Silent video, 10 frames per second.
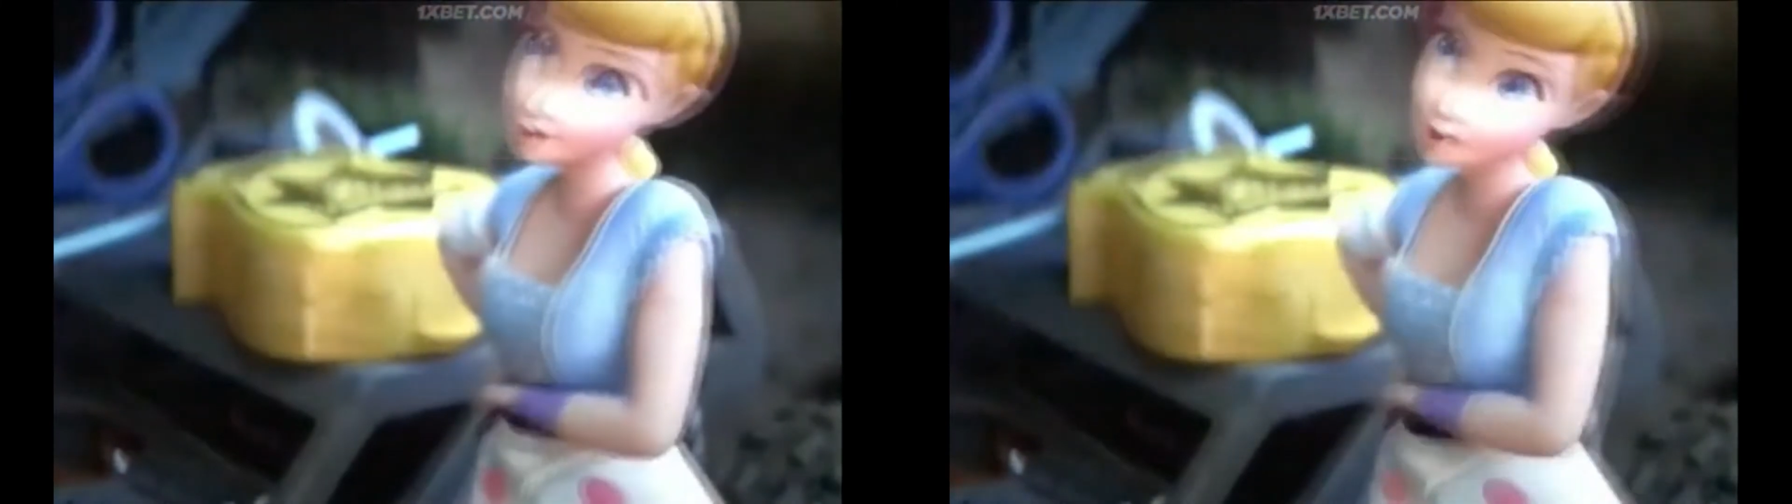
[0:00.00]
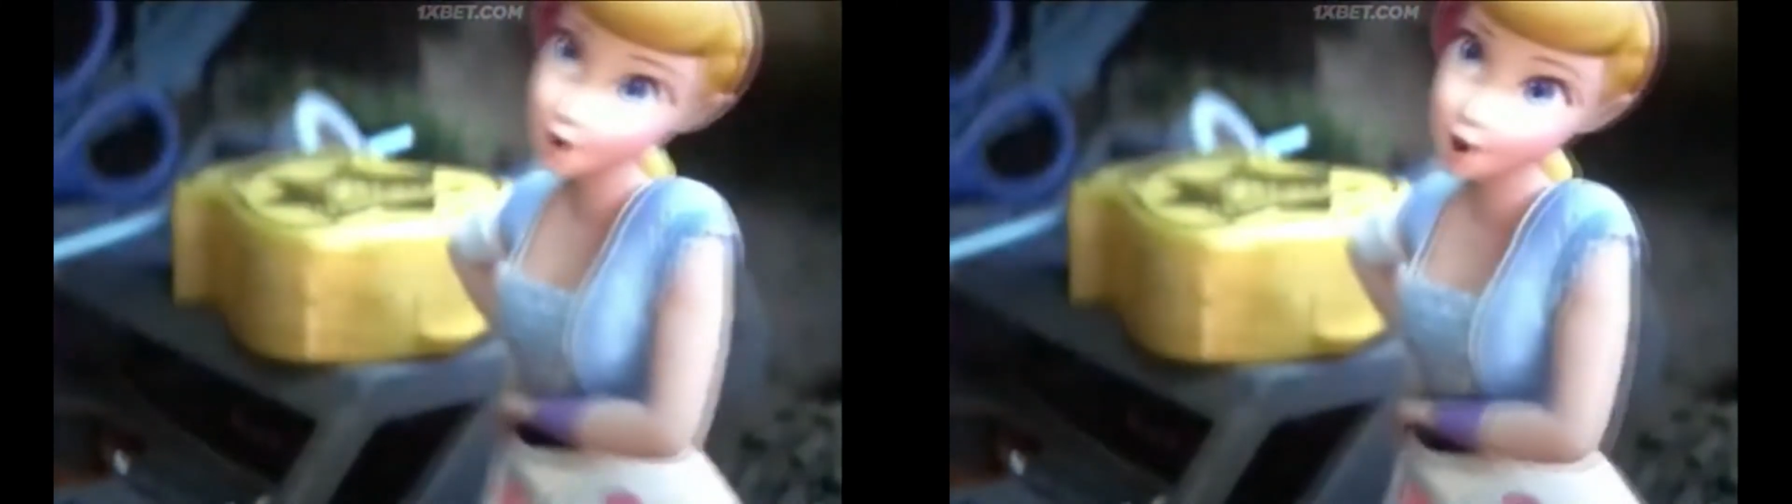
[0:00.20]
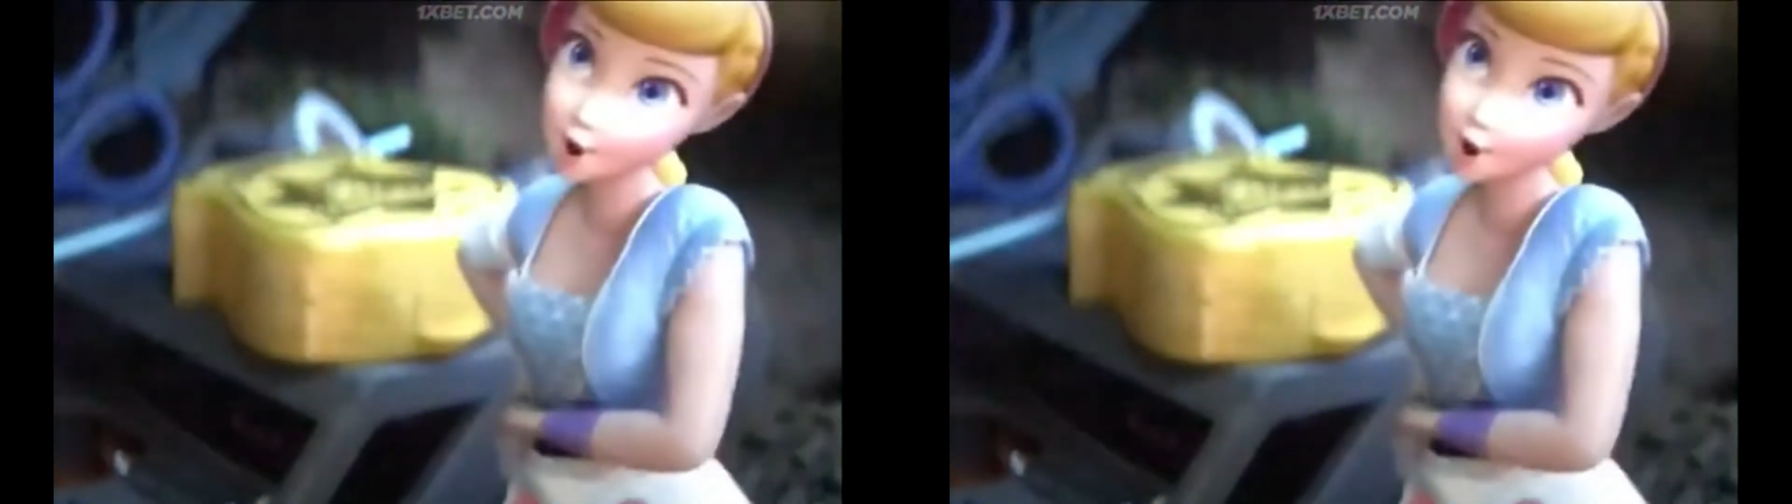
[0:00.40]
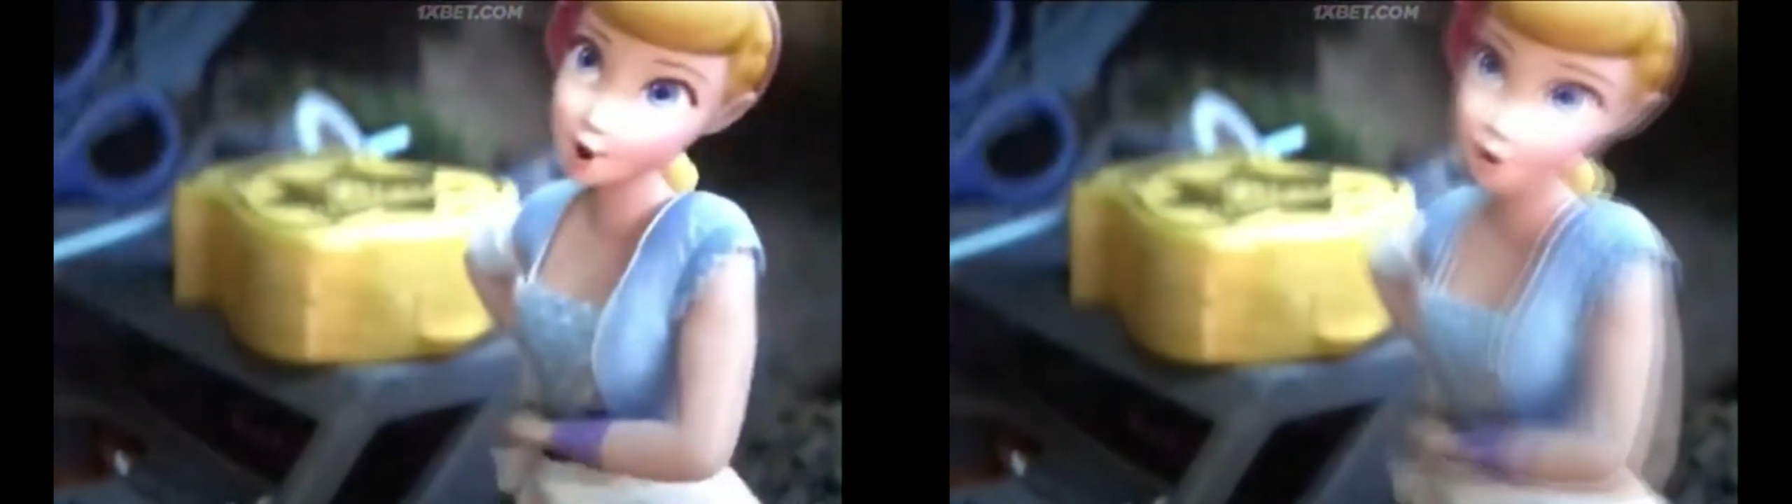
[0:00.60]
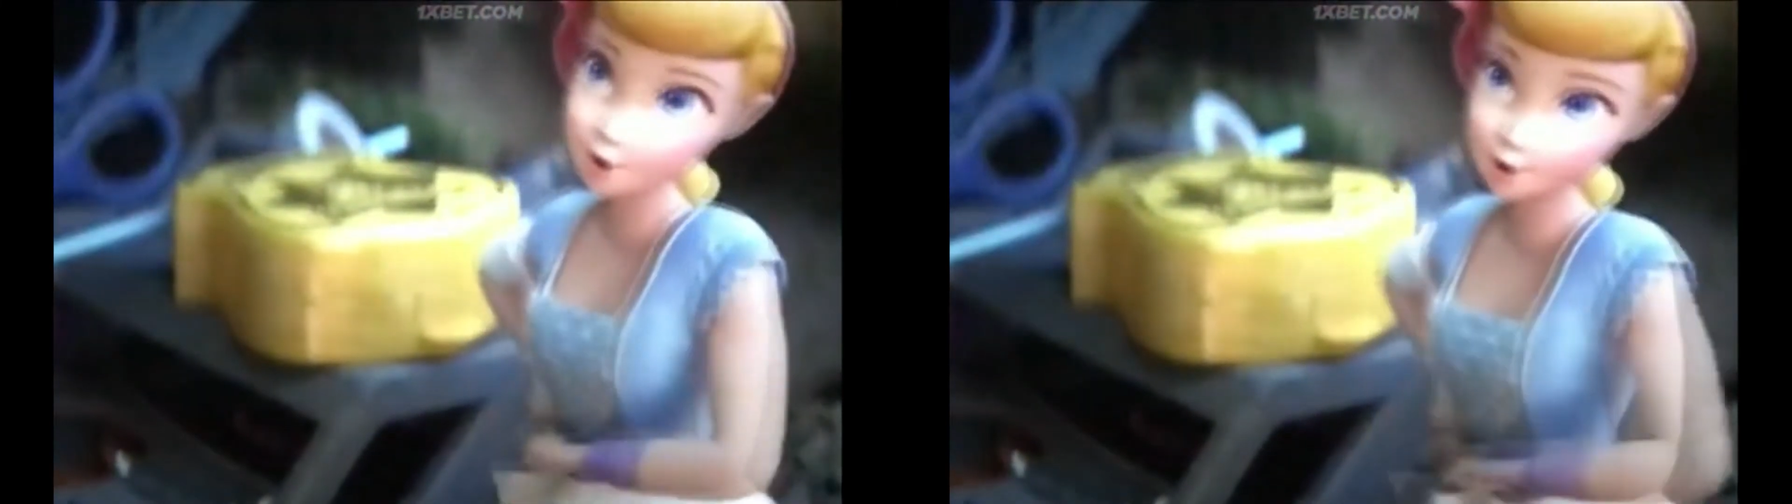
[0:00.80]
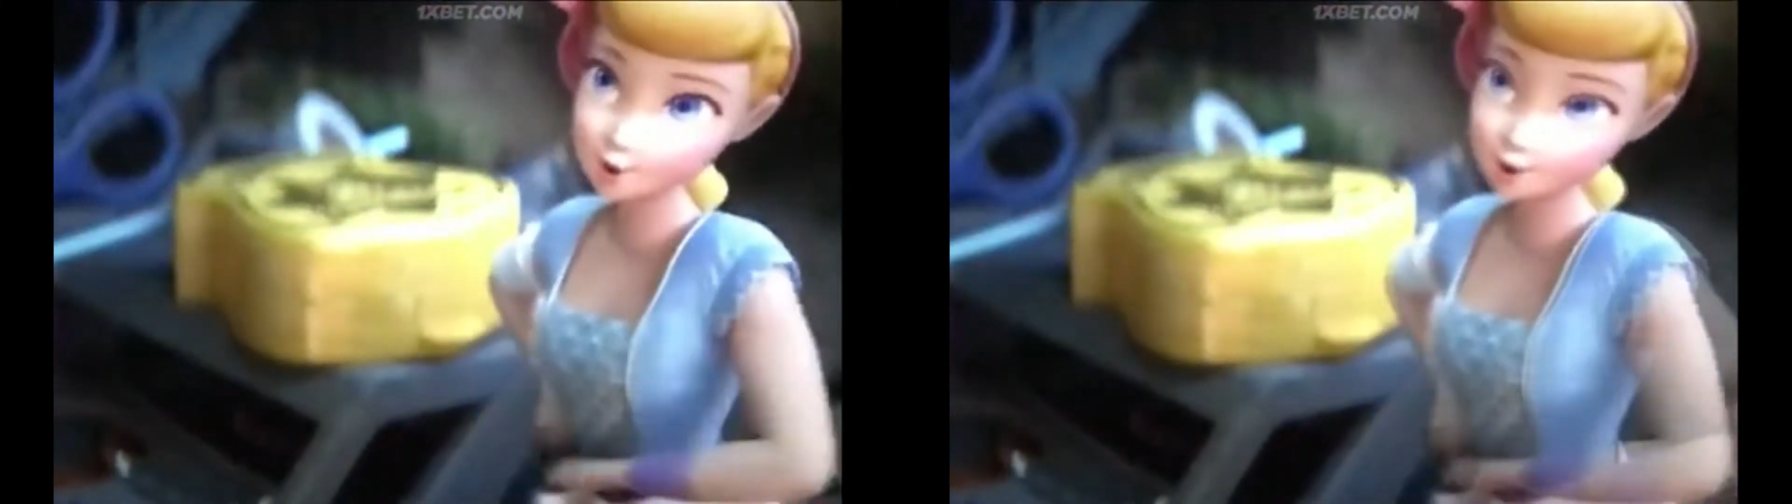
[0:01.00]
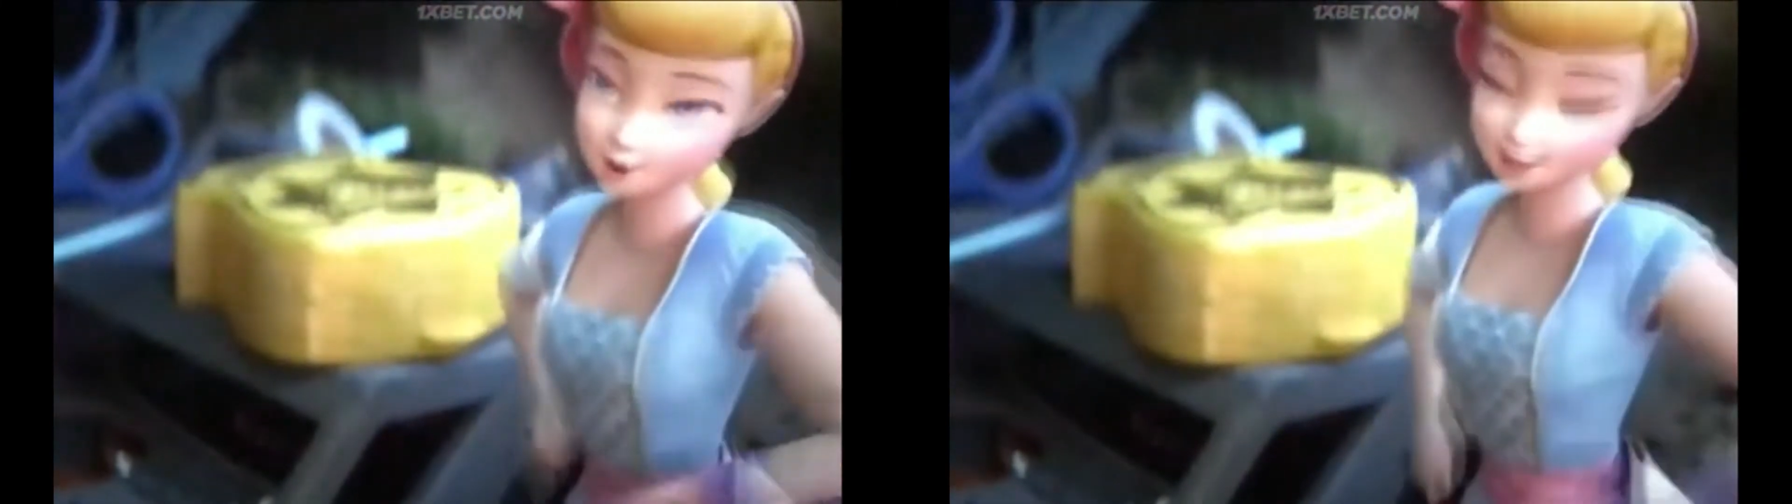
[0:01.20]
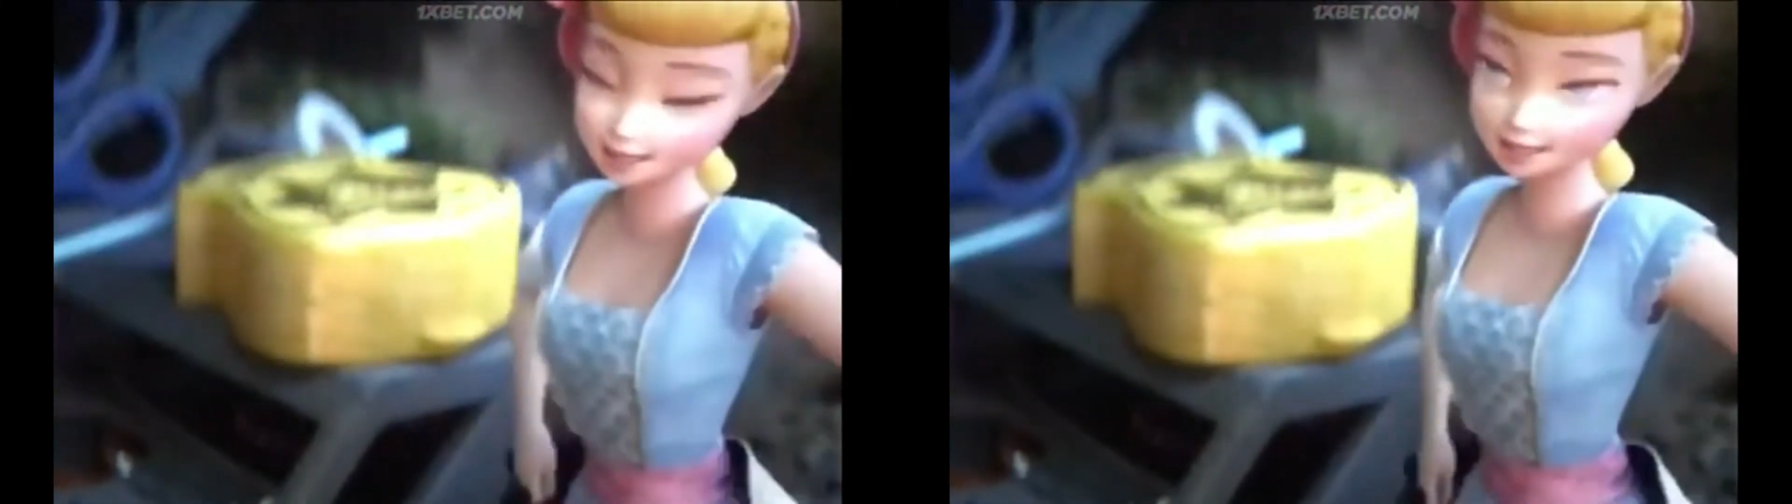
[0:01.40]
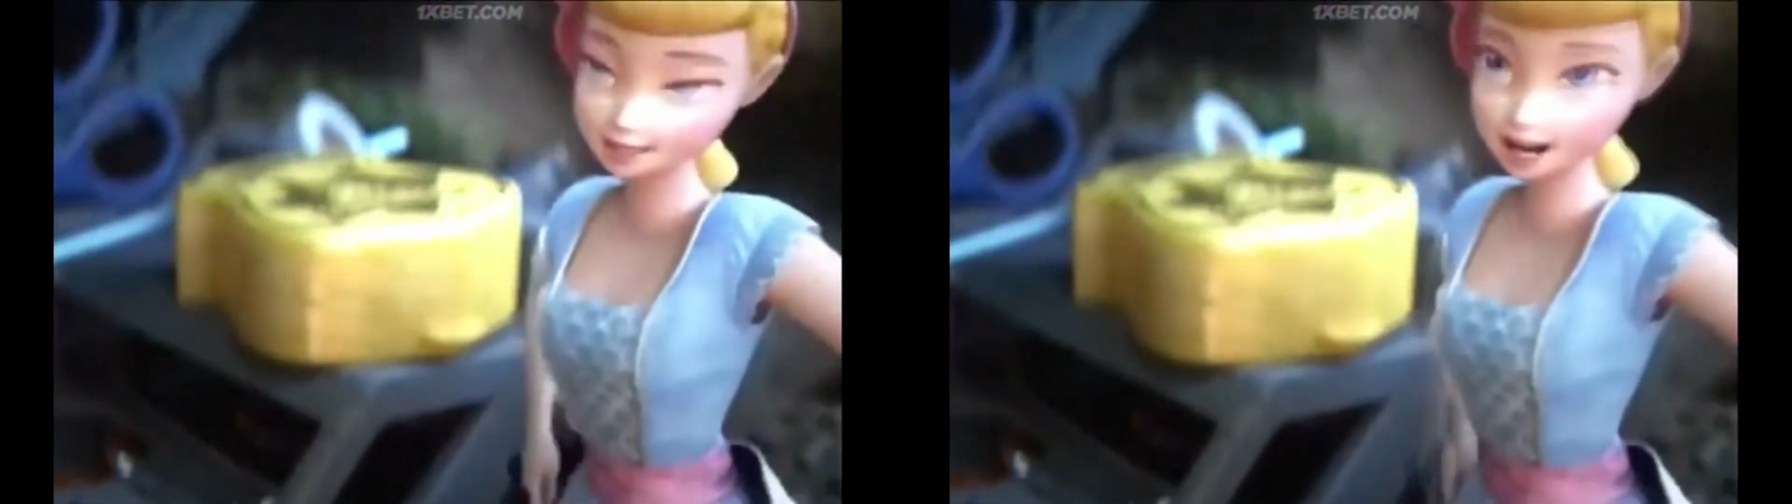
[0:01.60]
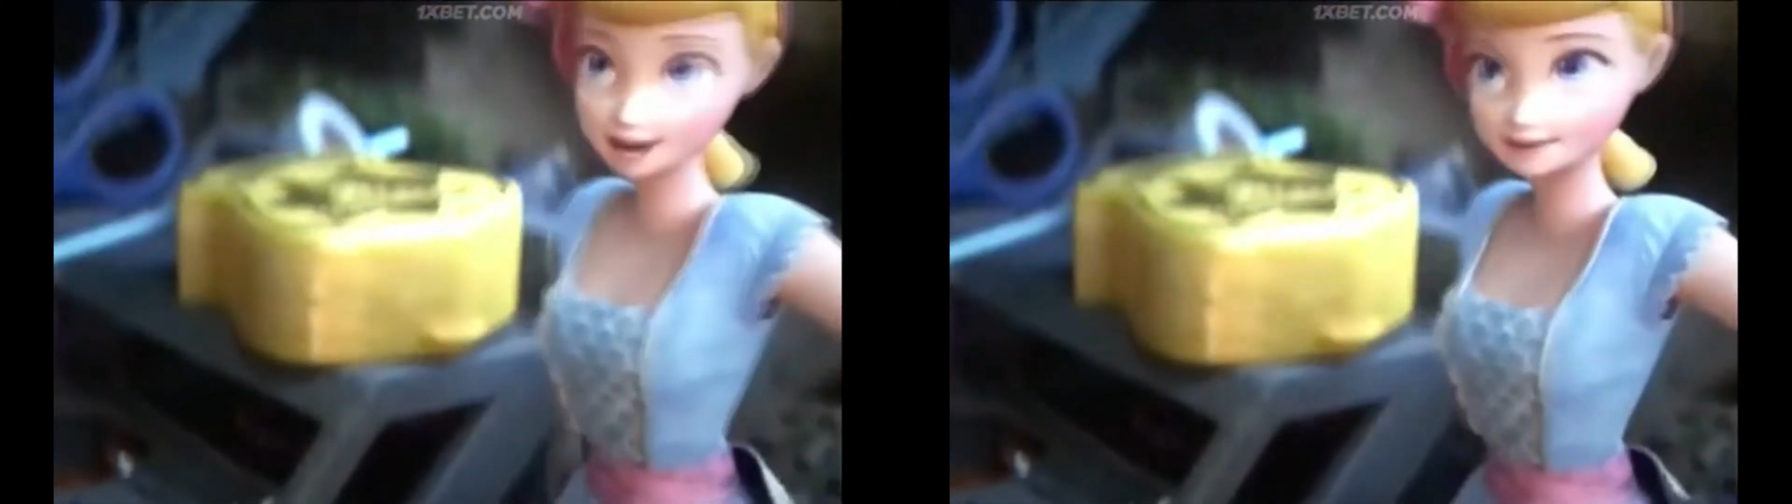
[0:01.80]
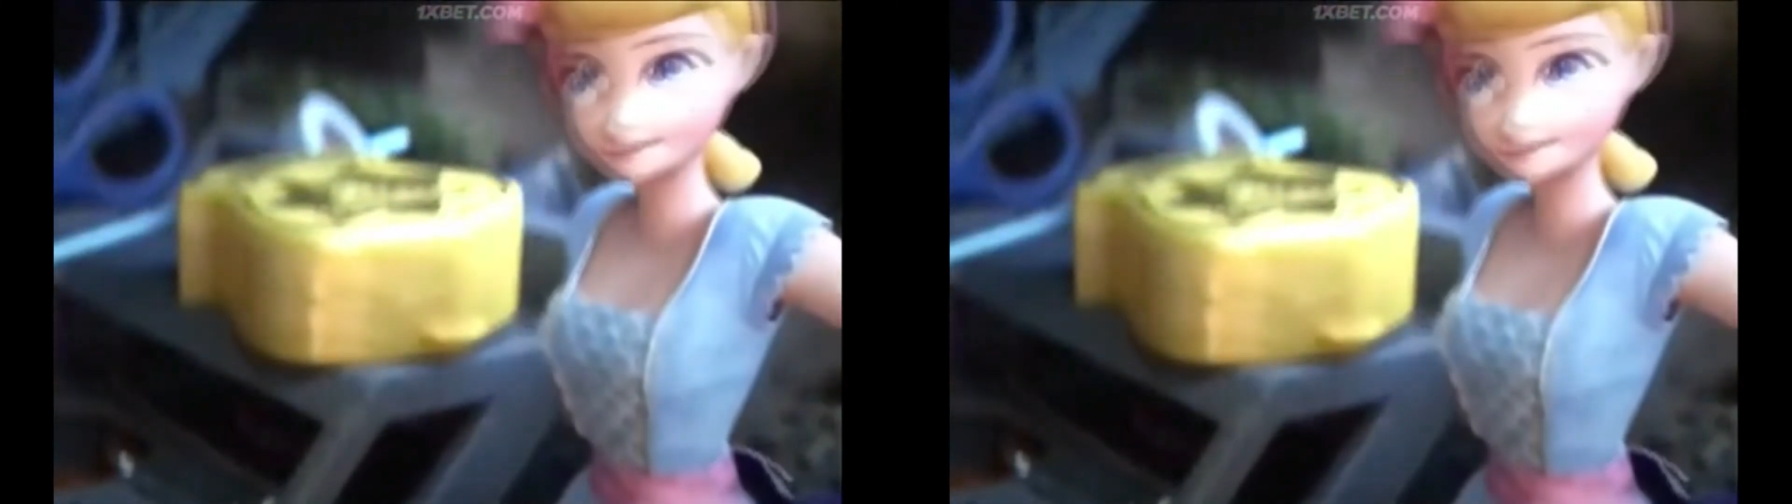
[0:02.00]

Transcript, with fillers: you engines, I'm to take some